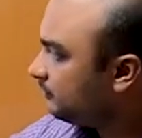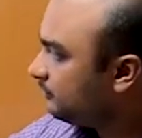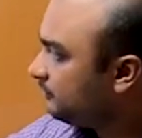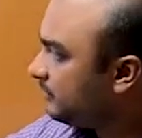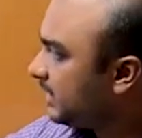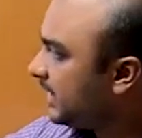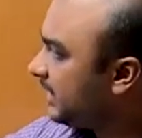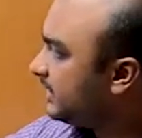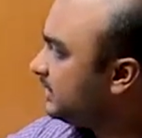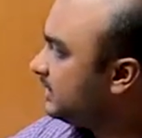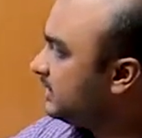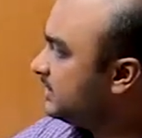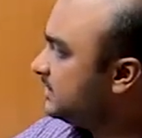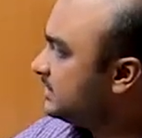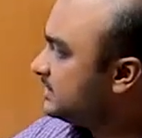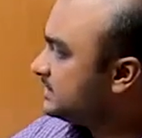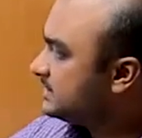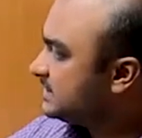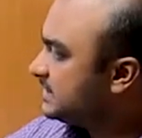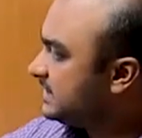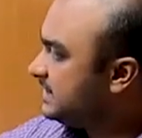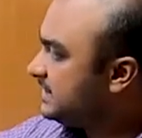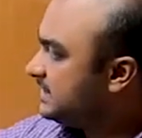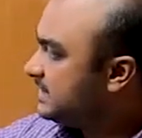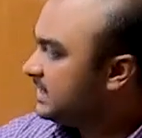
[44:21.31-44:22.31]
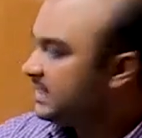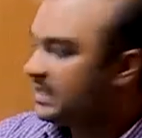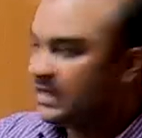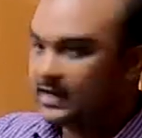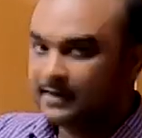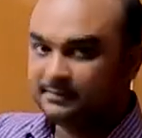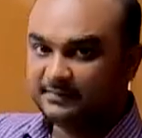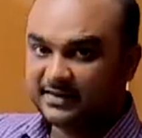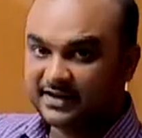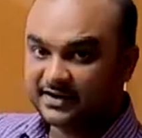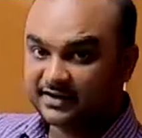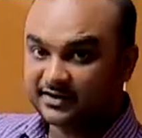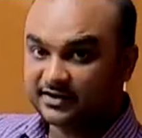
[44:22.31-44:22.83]
by the
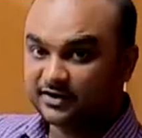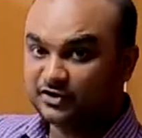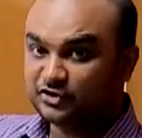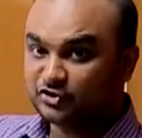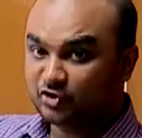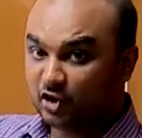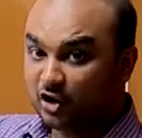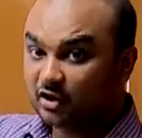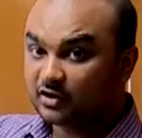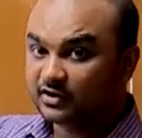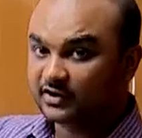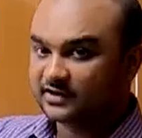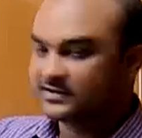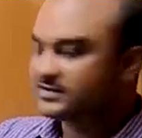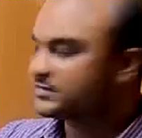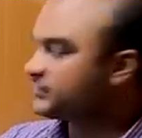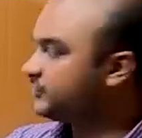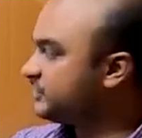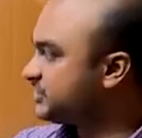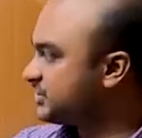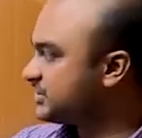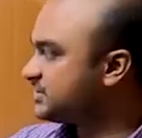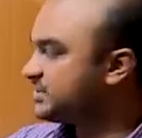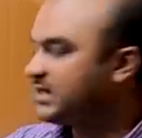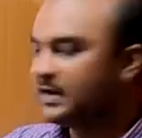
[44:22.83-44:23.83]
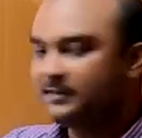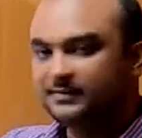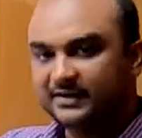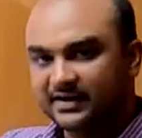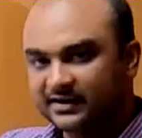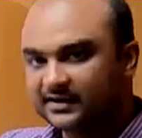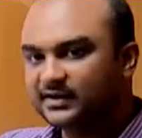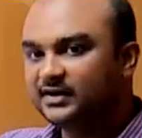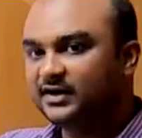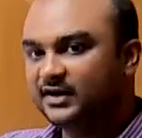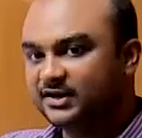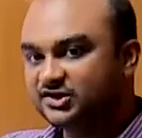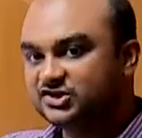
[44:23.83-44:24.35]
American Congress, which is the
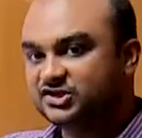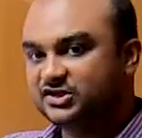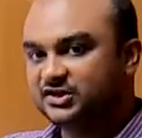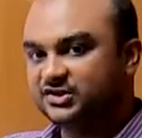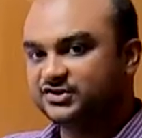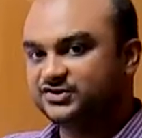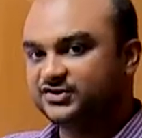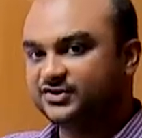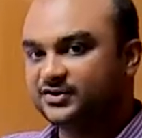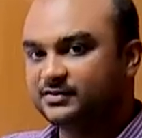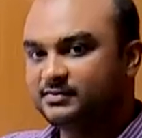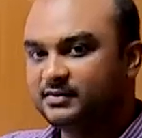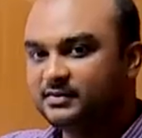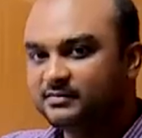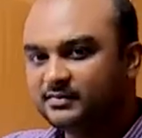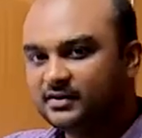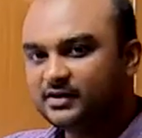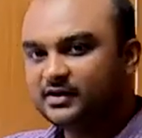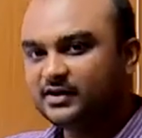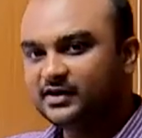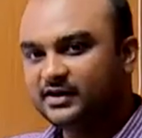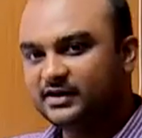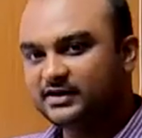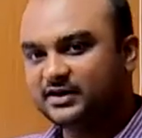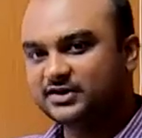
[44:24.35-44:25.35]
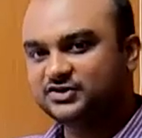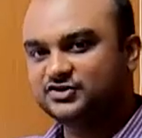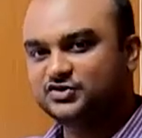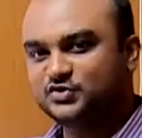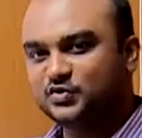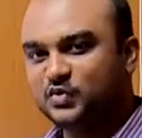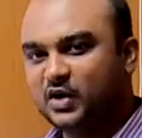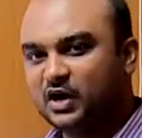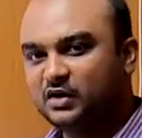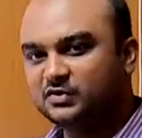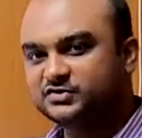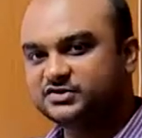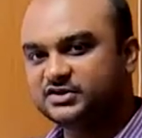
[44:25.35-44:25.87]
American legislature, remember, it has
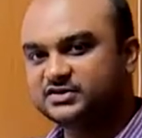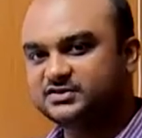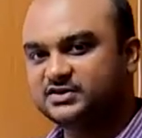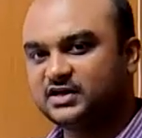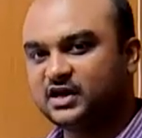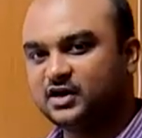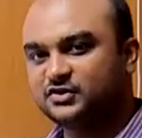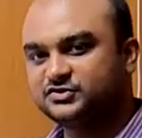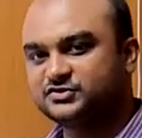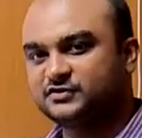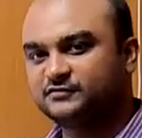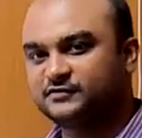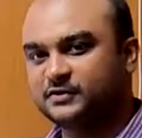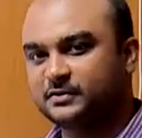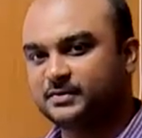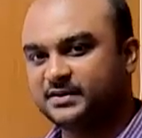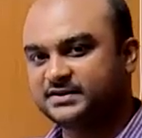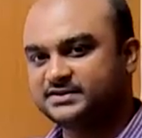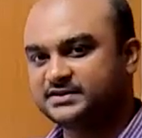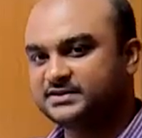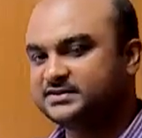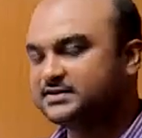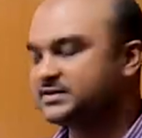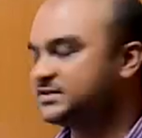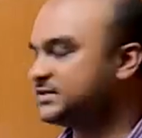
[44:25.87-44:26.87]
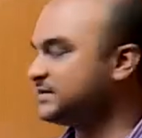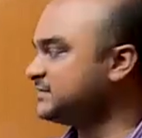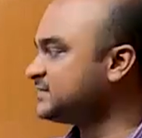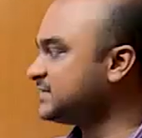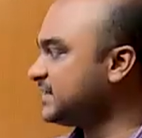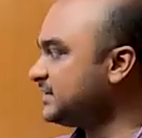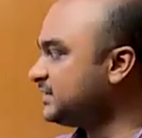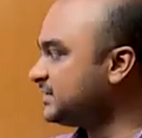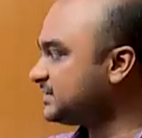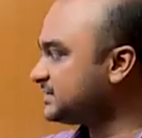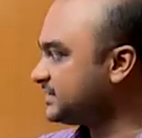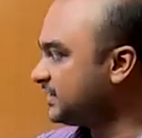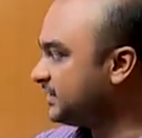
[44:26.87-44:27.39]
two houses, the House of Representatives
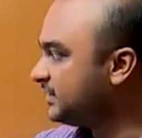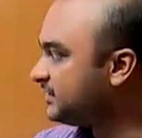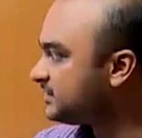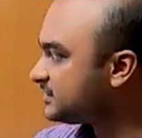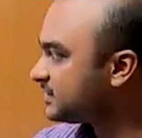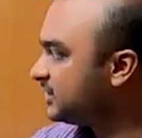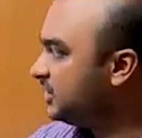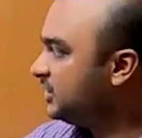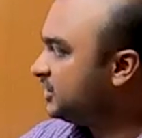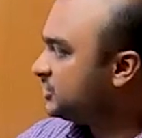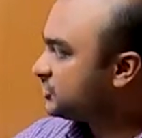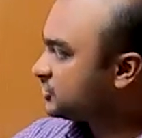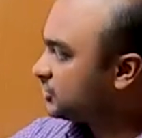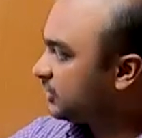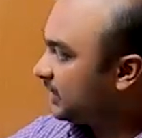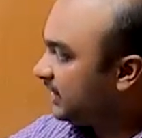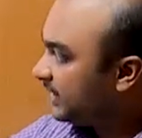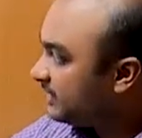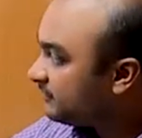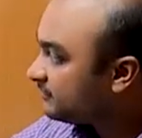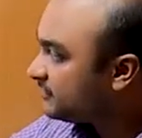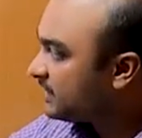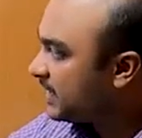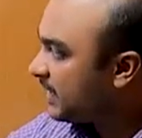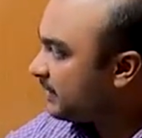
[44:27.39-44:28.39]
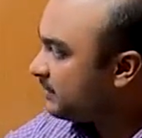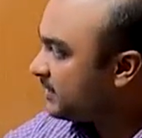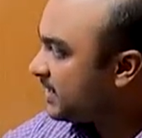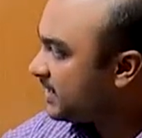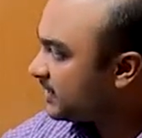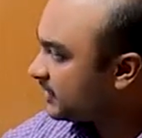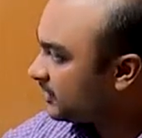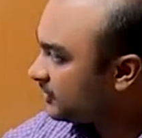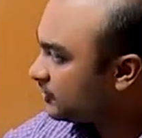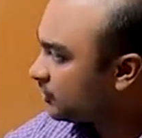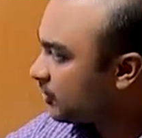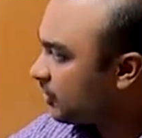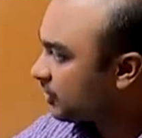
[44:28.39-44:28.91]
and the Senate. So, if the
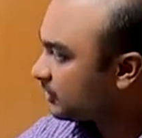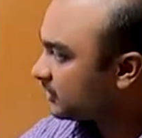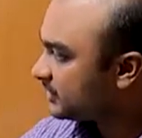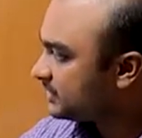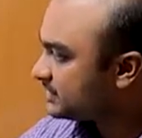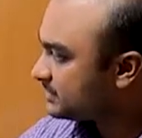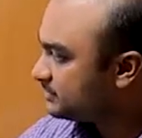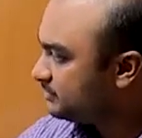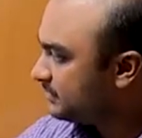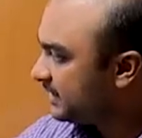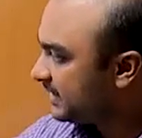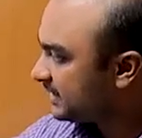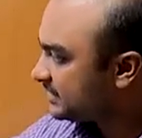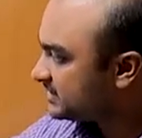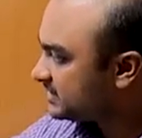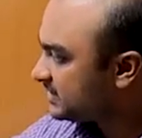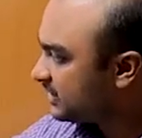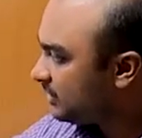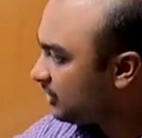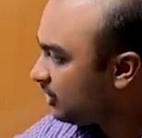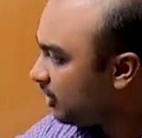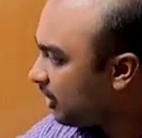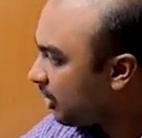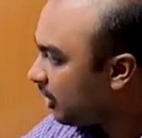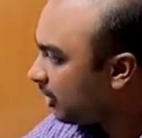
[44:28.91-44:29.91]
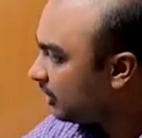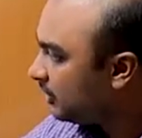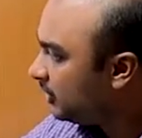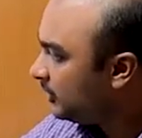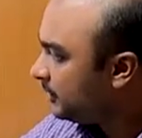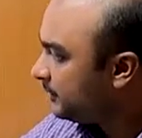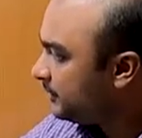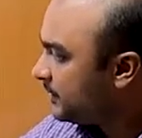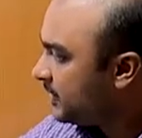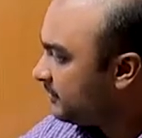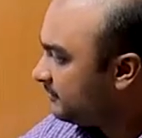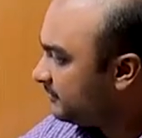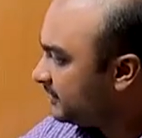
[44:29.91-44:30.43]
American Congress makes a law
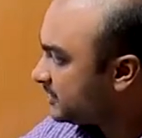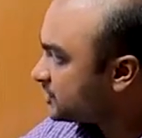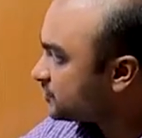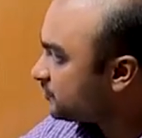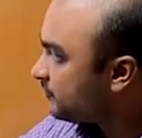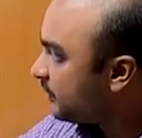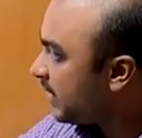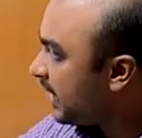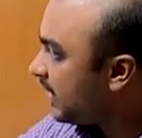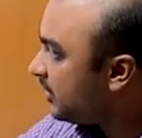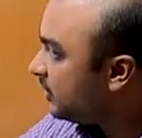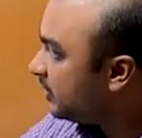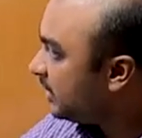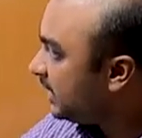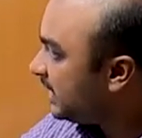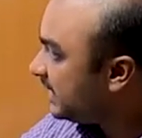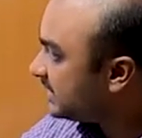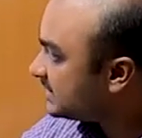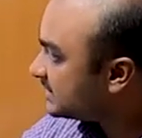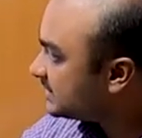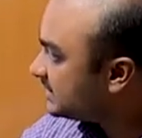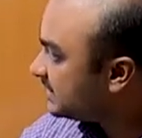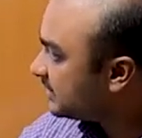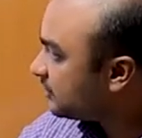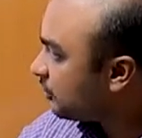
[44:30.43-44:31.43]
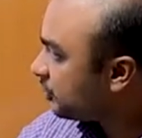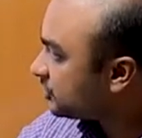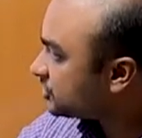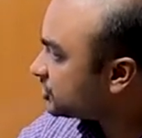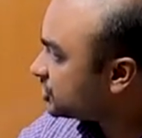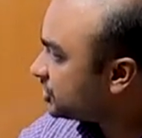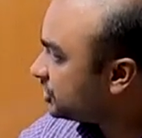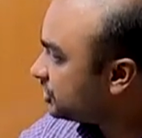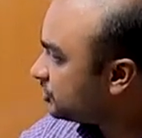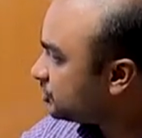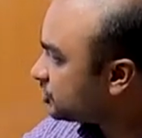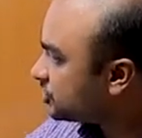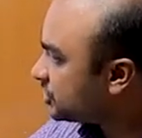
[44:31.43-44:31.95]
which violates the
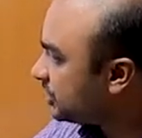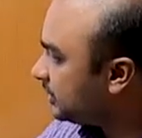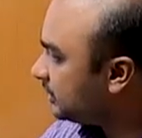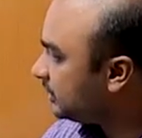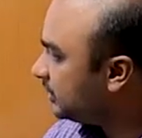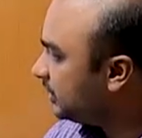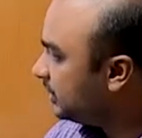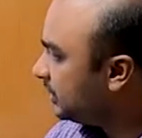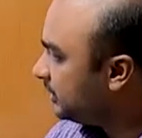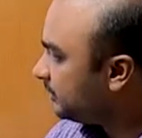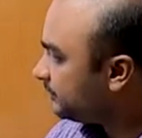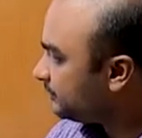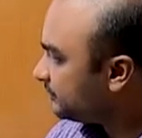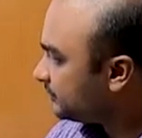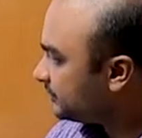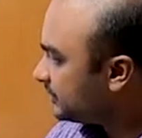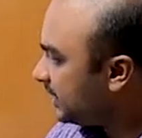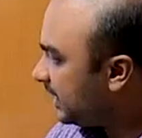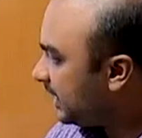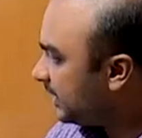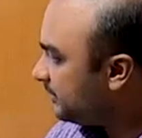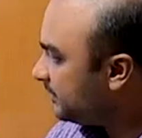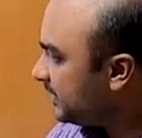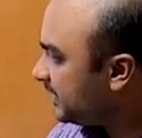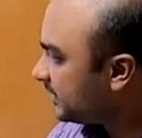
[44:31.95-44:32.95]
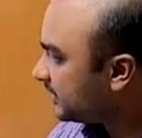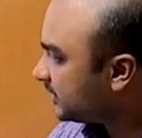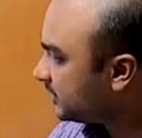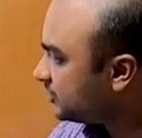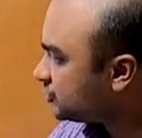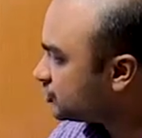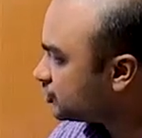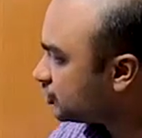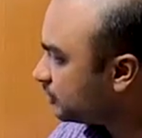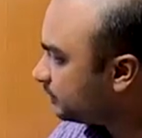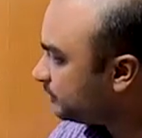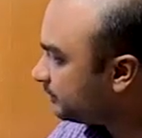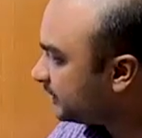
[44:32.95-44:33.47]
constitution, the American
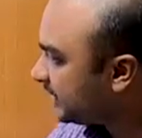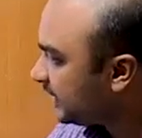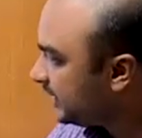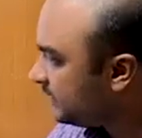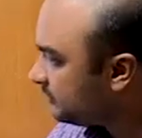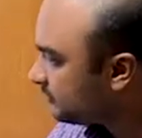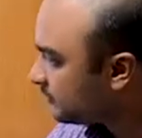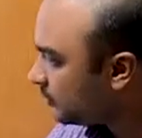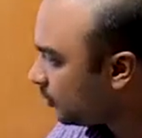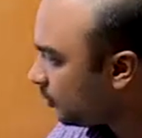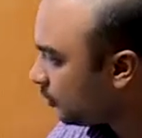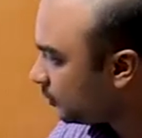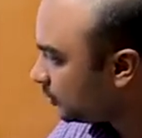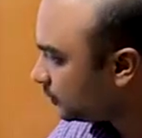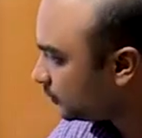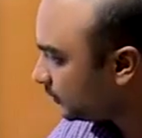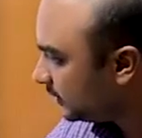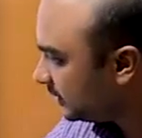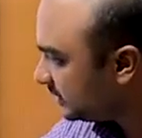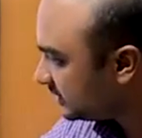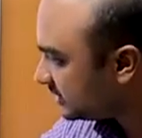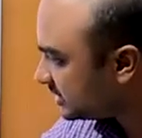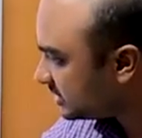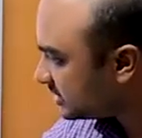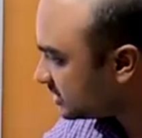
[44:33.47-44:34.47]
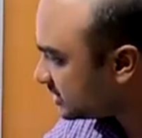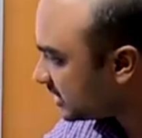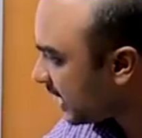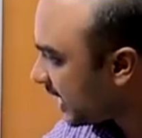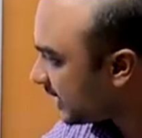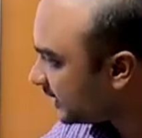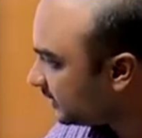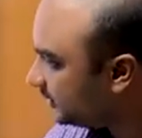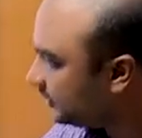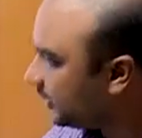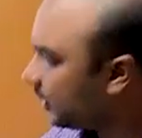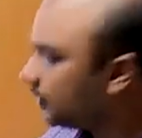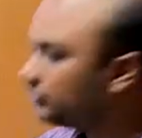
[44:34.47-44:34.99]
Supreme Court will
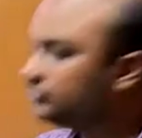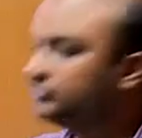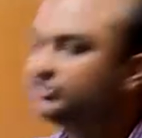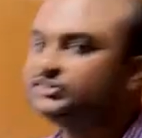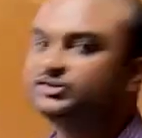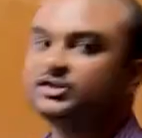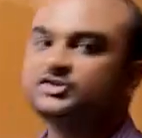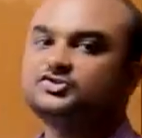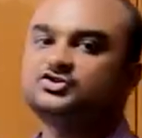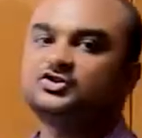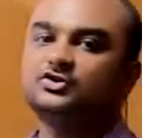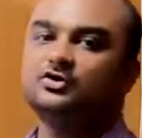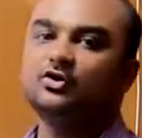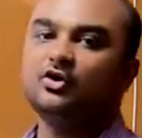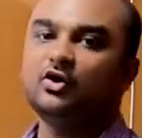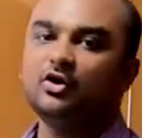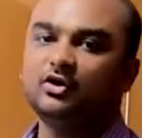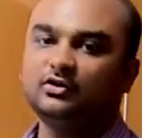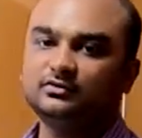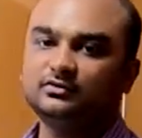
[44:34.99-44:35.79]
strike down such law.